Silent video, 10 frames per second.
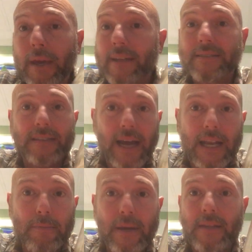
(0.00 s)
meats,
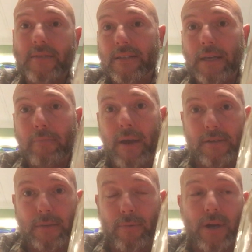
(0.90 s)
90 minutes at 10
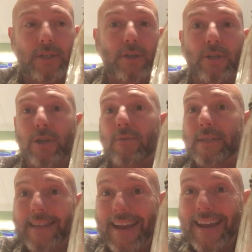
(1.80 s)
pounds of pressure. So
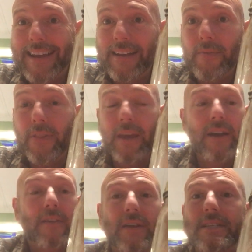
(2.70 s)
today,
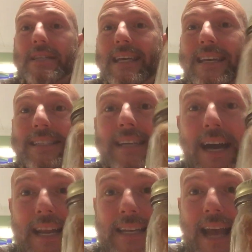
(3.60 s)
this is the
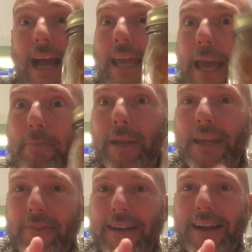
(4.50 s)
exciting day. I can't
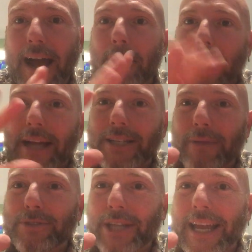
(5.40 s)
believe it.
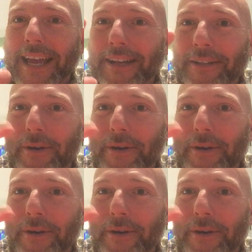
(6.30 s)
I'm shaking a